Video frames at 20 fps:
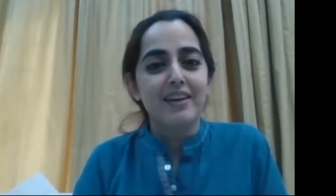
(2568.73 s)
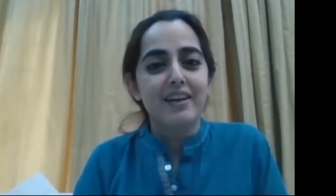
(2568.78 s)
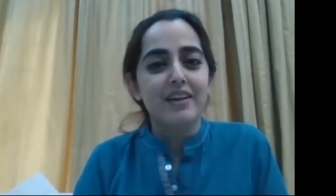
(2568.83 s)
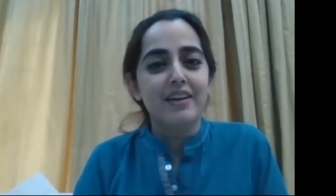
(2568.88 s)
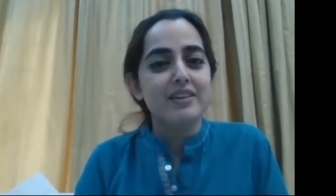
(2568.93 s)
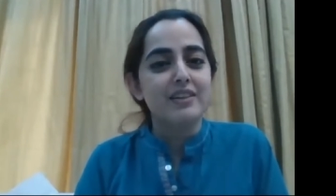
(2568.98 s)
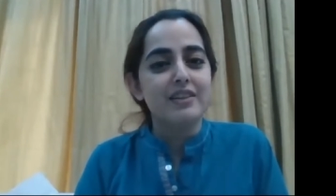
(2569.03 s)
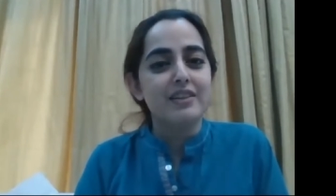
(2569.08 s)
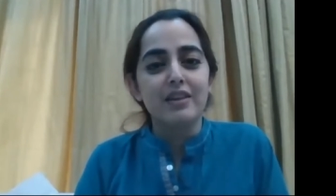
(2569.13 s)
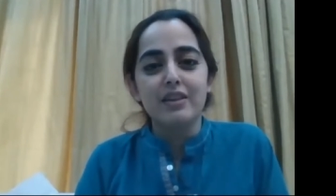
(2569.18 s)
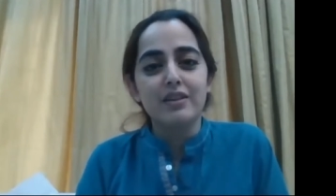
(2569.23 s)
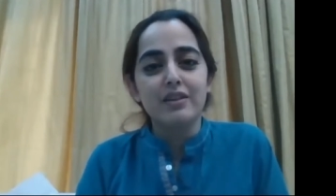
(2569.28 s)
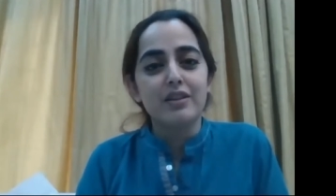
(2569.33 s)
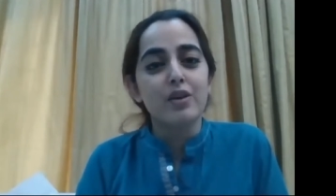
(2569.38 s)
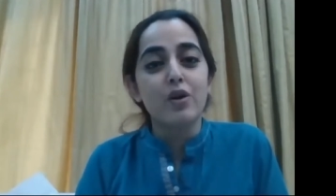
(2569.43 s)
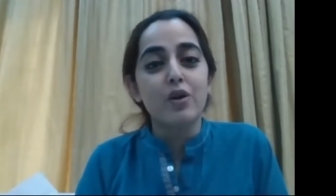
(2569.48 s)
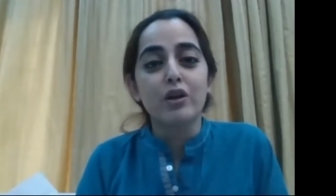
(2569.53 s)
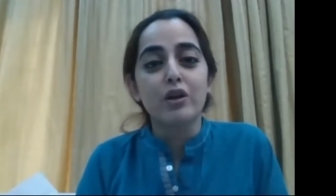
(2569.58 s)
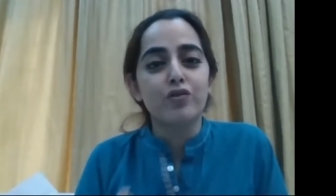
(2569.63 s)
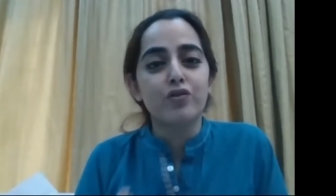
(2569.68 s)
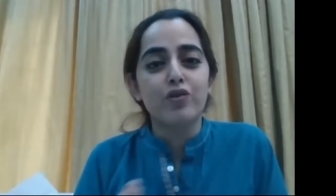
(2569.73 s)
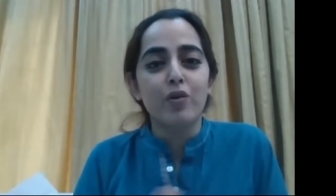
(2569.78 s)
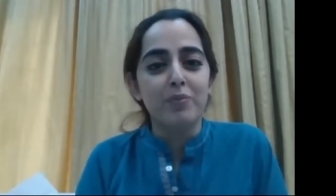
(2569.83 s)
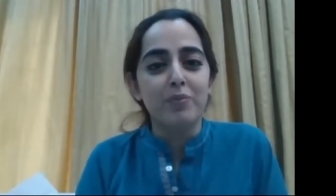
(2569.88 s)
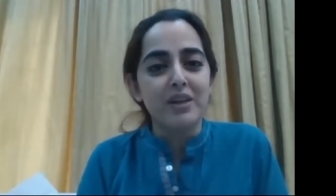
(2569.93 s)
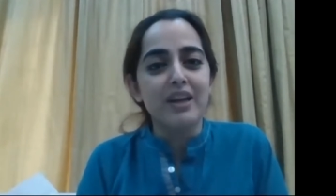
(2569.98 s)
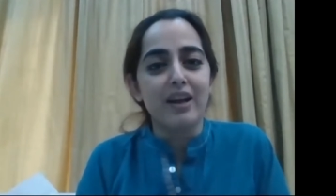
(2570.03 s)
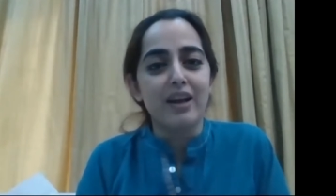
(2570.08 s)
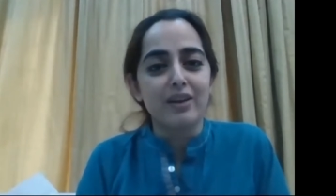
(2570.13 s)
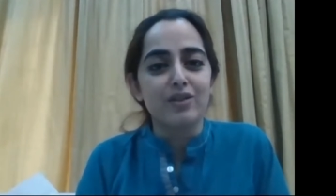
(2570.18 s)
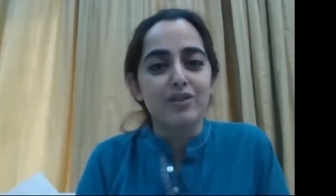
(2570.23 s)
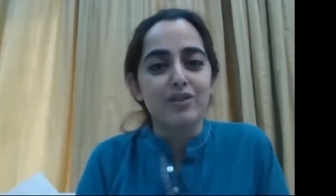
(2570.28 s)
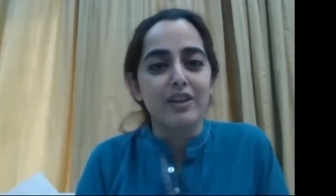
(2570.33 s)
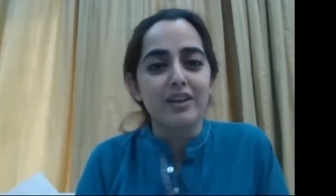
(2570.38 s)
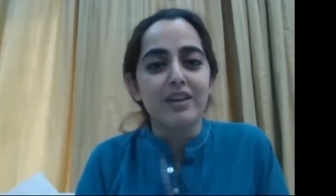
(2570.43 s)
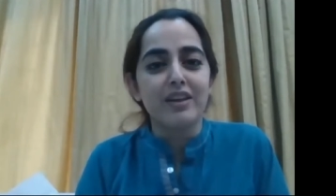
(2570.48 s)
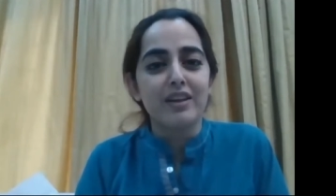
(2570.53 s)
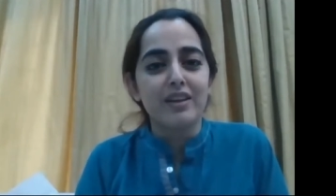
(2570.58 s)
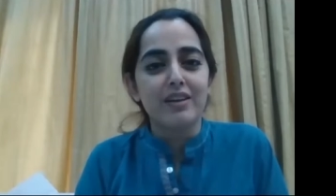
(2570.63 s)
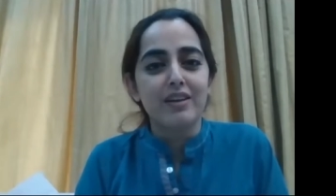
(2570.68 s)
it's a, it's a loss for me
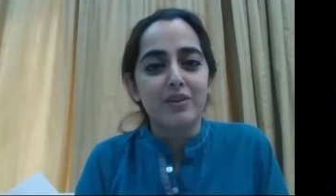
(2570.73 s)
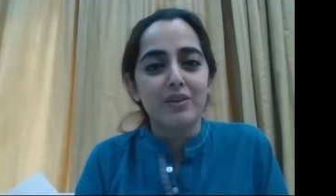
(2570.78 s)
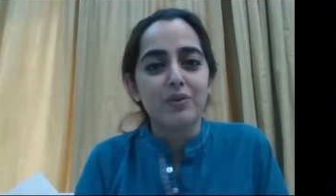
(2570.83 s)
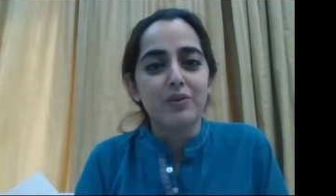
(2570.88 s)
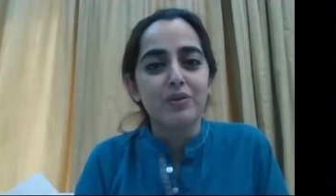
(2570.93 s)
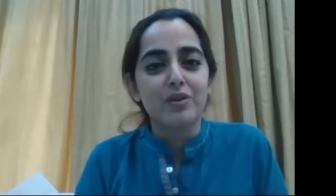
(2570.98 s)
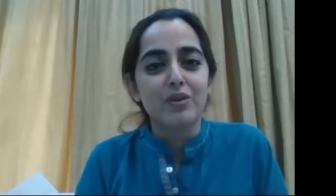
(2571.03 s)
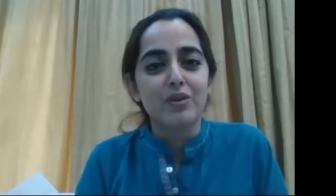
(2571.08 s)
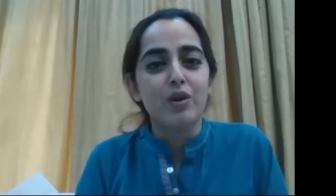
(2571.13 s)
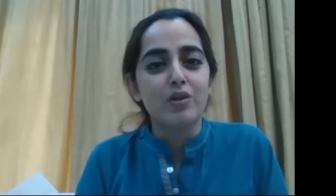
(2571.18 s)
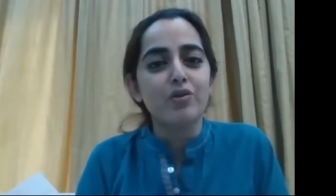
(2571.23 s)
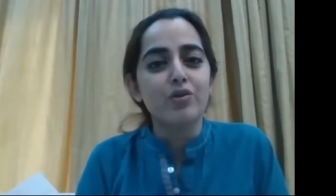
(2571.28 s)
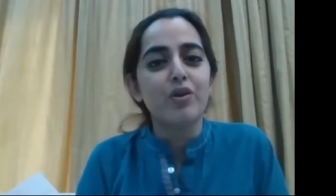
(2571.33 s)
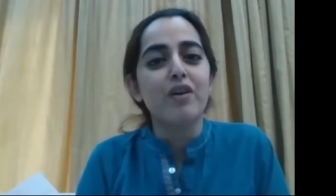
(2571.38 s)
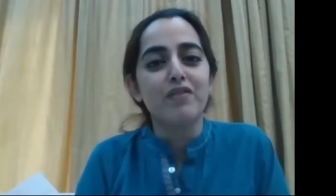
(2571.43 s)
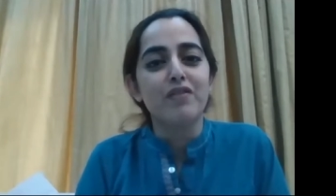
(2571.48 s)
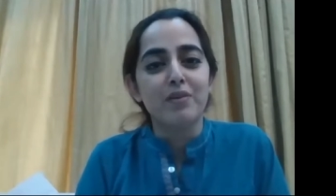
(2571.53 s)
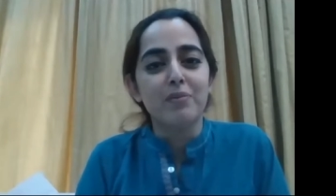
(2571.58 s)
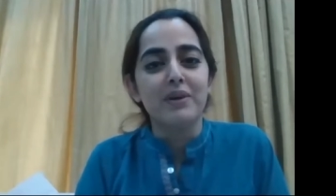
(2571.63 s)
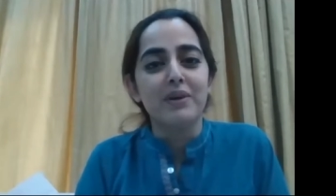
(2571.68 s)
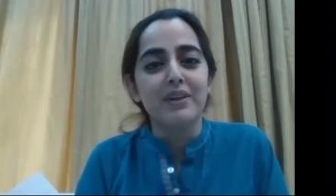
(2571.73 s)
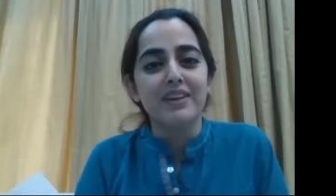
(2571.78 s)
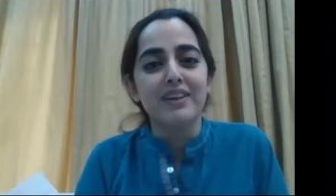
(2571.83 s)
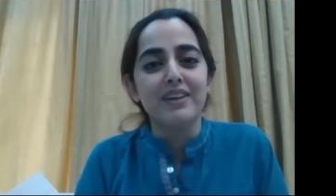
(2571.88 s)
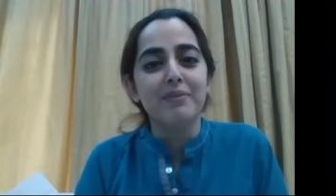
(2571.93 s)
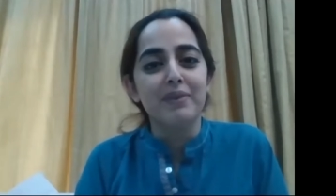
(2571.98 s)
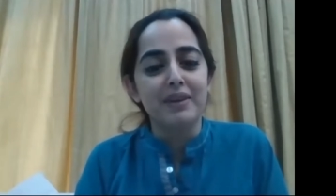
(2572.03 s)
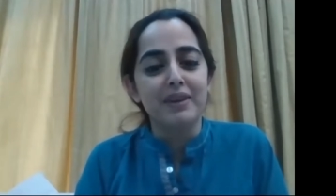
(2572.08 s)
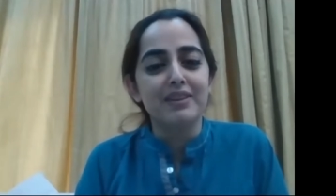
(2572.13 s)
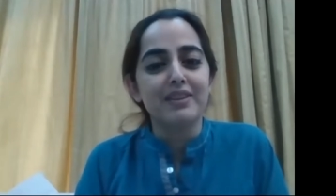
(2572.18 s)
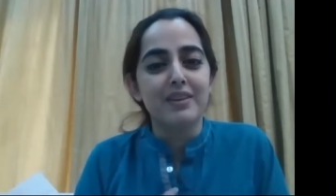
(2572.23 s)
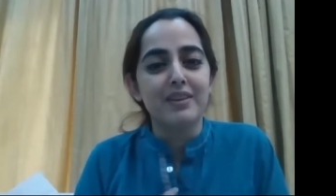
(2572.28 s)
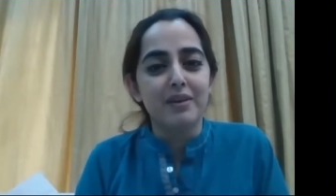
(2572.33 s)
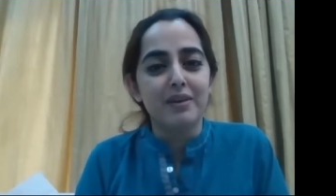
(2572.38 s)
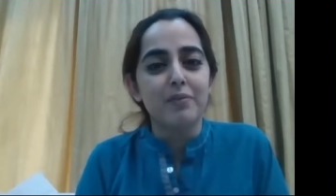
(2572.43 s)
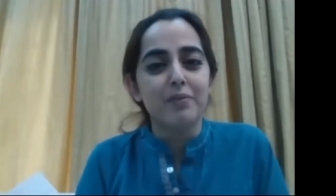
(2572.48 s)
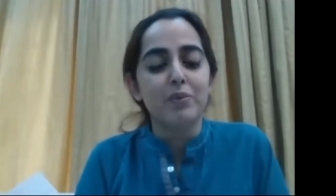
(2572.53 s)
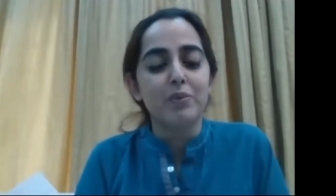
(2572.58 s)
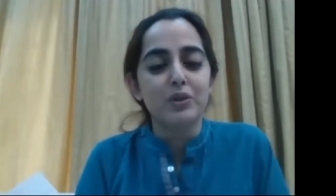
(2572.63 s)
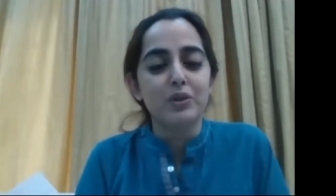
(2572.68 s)
actually you know it's a loss for everybody but
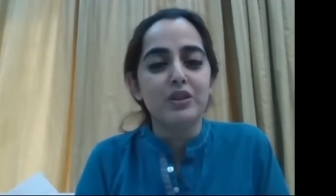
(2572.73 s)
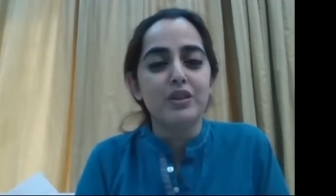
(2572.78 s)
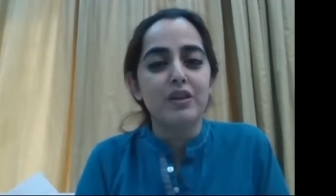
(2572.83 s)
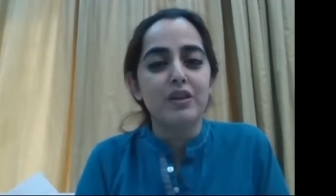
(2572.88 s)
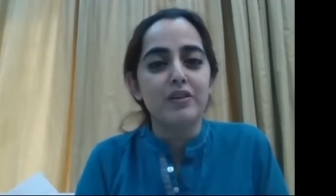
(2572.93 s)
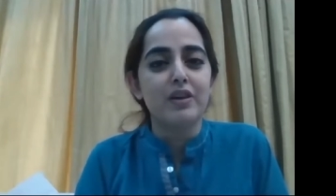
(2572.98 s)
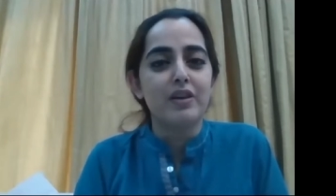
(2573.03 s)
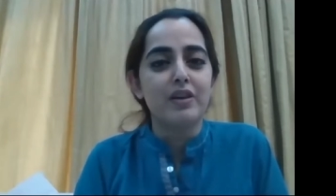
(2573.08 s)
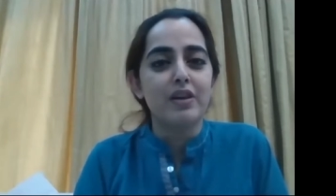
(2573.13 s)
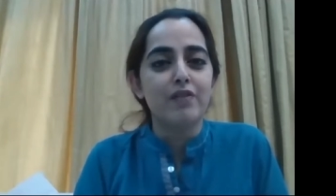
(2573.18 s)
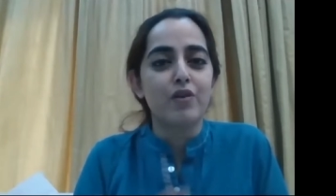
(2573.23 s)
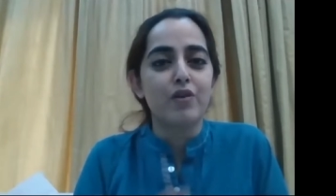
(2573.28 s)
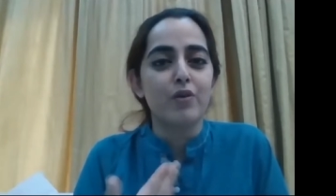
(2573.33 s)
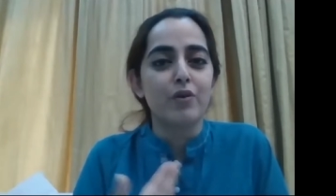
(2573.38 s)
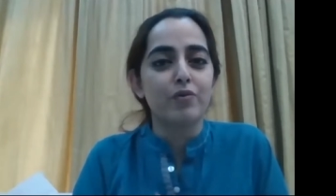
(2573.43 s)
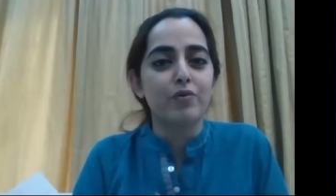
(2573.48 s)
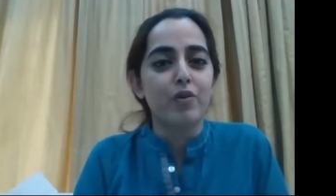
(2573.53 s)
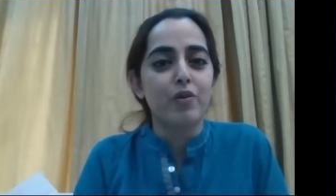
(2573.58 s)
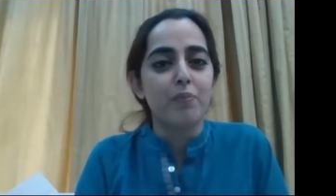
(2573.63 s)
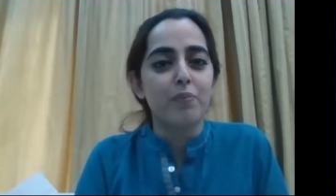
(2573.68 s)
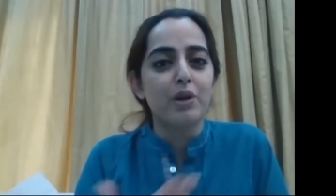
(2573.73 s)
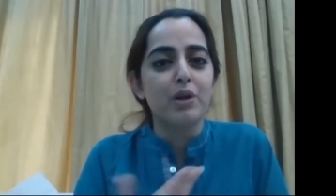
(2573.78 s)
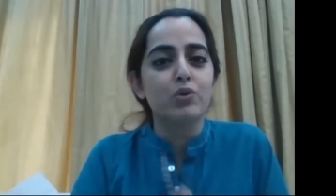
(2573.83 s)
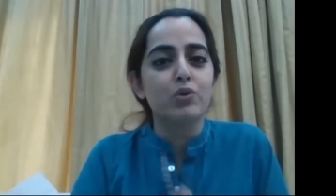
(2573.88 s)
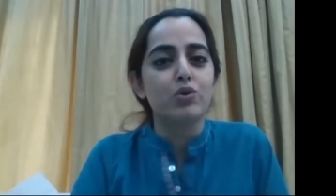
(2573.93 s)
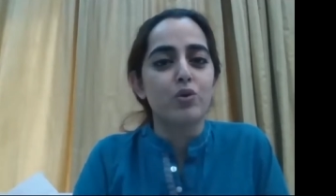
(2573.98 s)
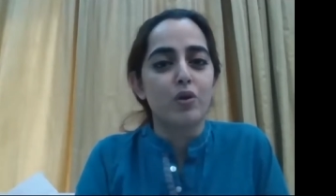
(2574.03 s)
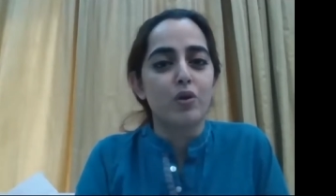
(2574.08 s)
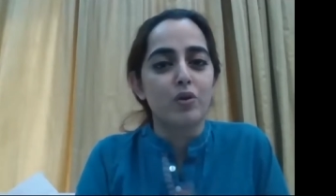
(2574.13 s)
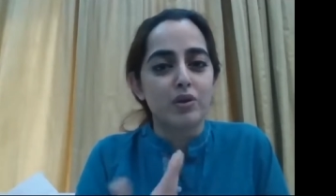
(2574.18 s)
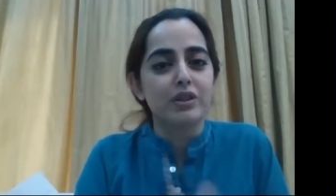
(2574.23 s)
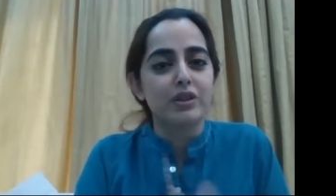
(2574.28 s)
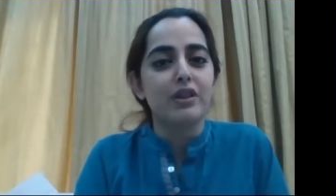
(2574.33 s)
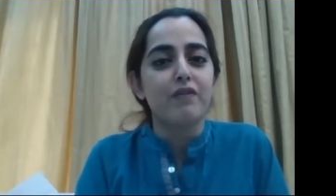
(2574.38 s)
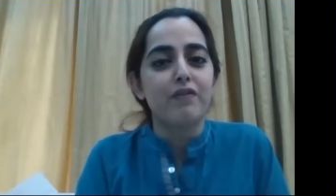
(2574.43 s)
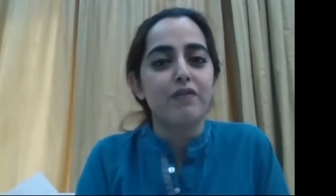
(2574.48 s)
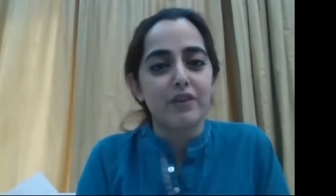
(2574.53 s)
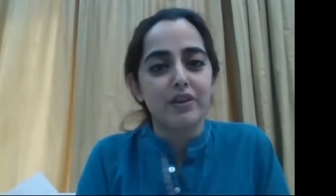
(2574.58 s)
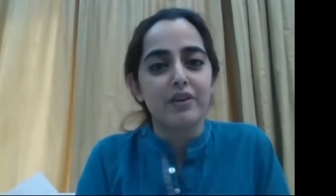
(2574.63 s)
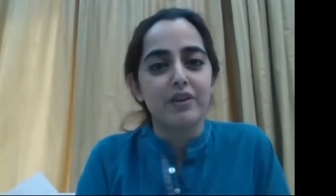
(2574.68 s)
uh, most definitely for for me who's already
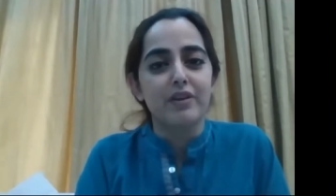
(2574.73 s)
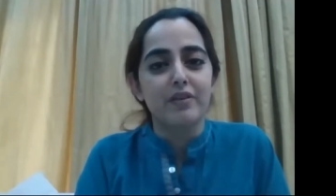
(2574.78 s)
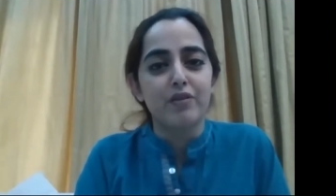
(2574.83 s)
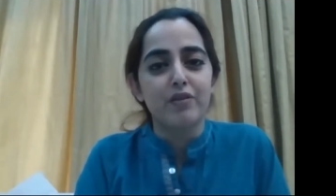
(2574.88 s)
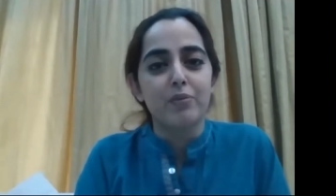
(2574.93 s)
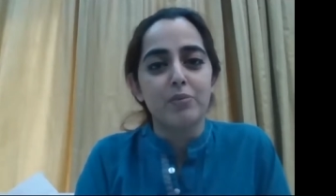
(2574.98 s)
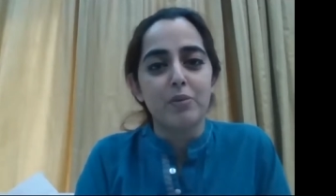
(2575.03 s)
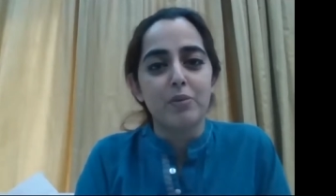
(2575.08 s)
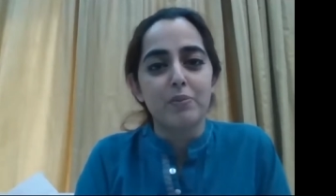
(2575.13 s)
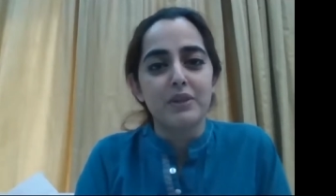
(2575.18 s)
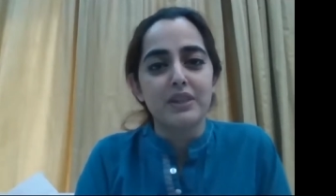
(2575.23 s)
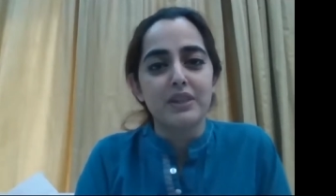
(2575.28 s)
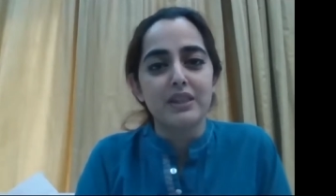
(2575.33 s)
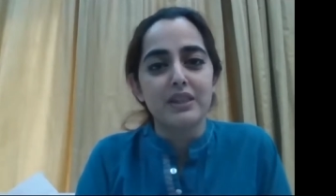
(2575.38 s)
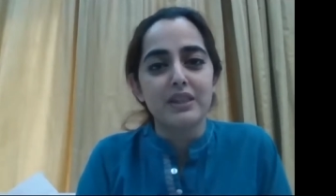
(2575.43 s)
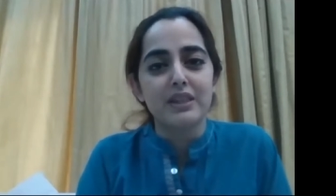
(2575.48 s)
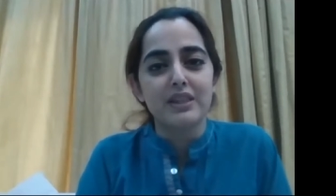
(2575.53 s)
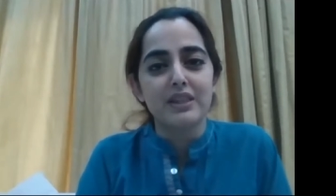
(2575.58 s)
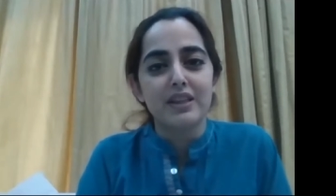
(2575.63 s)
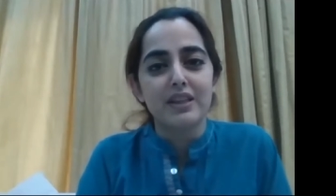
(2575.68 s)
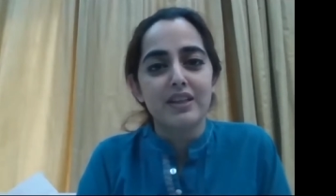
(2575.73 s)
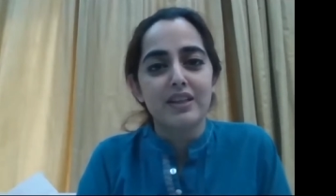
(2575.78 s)
suffering from the business